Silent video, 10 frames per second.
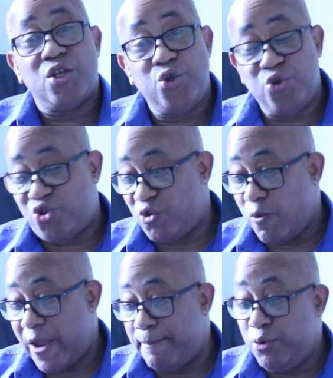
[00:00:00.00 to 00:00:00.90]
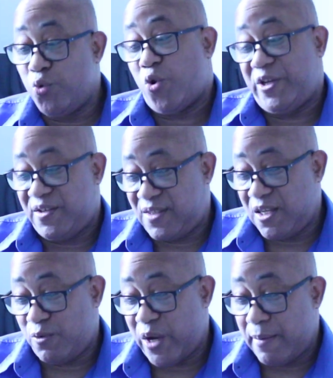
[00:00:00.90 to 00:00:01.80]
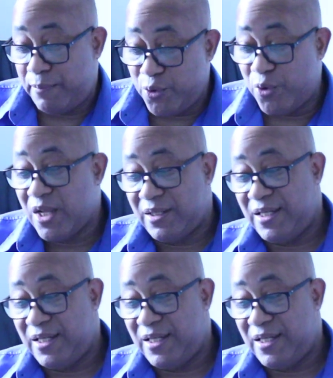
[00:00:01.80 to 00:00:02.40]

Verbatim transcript: used to wear blue or they still wear blue.